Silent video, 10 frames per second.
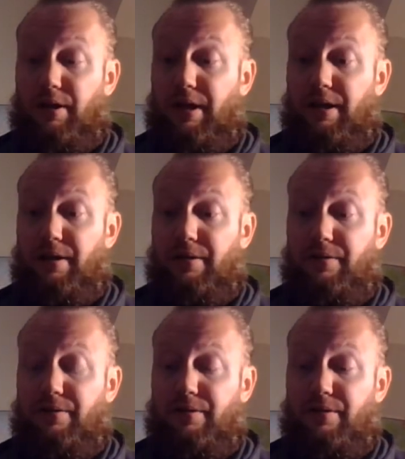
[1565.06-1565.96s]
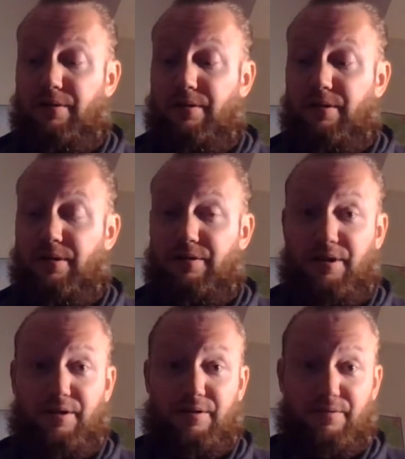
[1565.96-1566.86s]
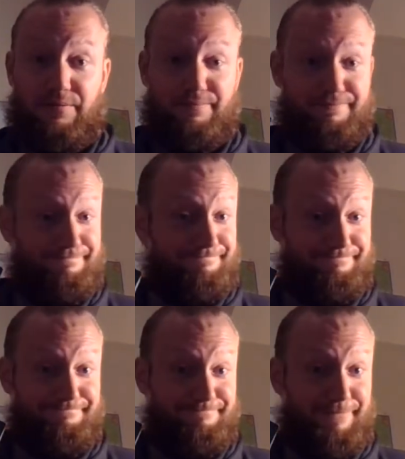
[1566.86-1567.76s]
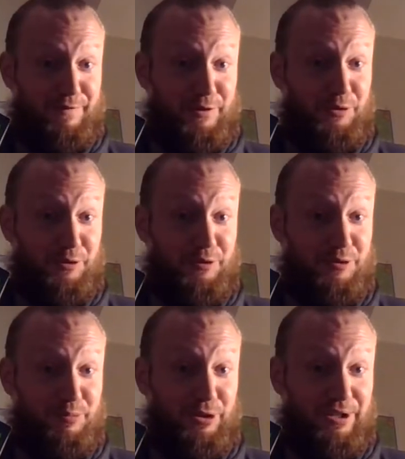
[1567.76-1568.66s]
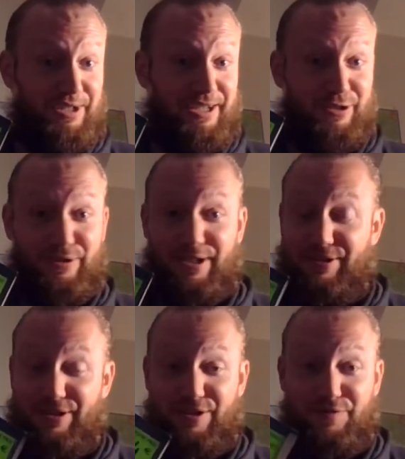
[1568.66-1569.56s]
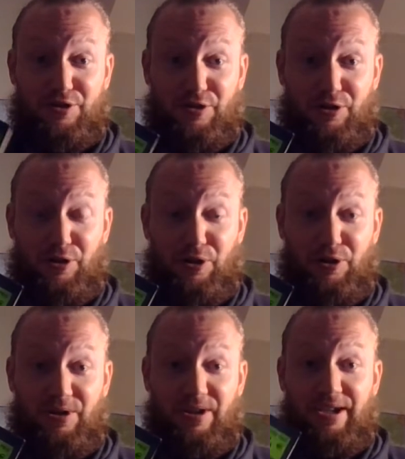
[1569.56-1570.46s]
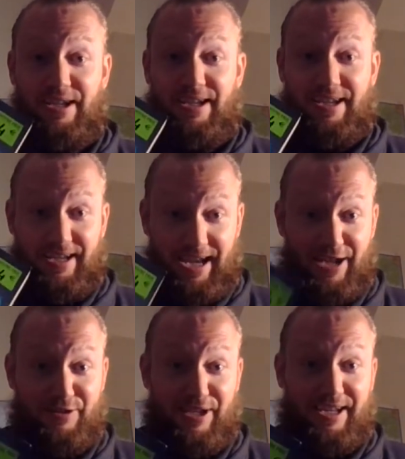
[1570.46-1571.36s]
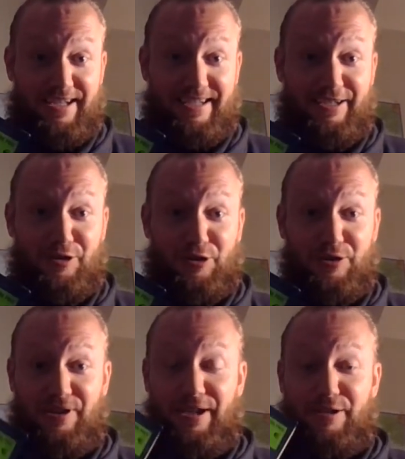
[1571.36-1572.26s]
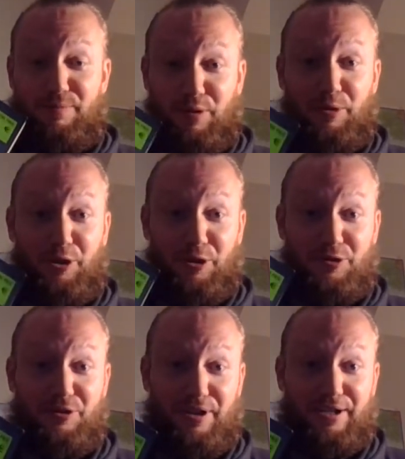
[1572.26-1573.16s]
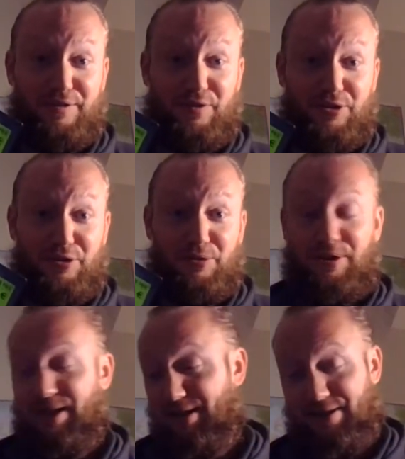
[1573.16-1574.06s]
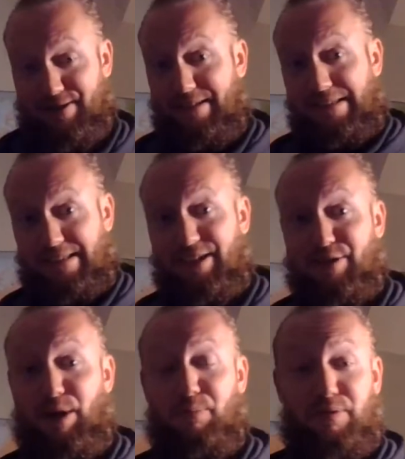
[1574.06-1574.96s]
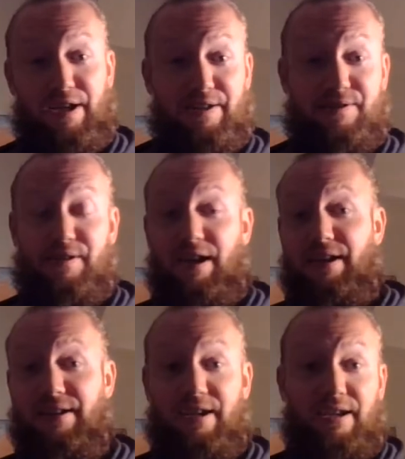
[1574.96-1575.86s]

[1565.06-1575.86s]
and I'll tell you, if you don't know this book and you like science fiction at all, I'd say you could say it's permaculture science fiction. Okay, it's about plants that